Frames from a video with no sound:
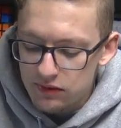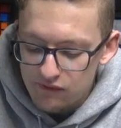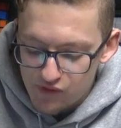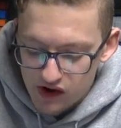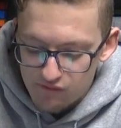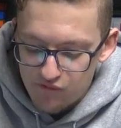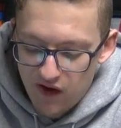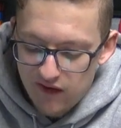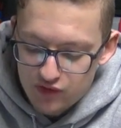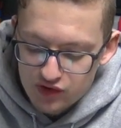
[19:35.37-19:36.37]
I'm eating fucking
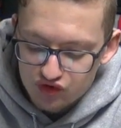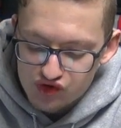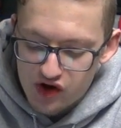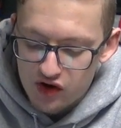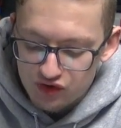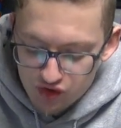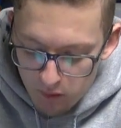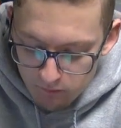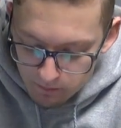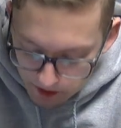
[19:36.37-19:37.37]
five hundred Skittles.
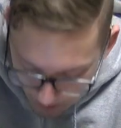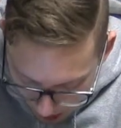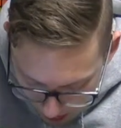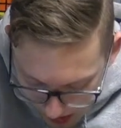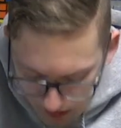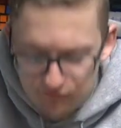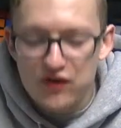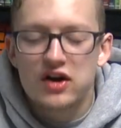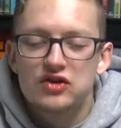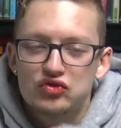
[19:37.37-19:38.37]
Oh god, I'm
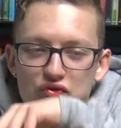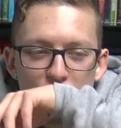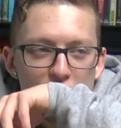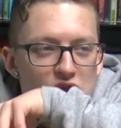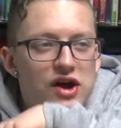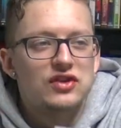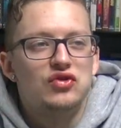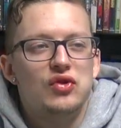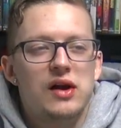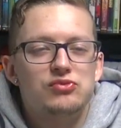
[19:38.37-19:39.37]
fucking drooling,
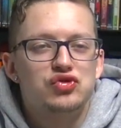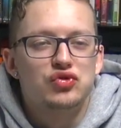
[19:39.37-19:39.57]
dude. I'm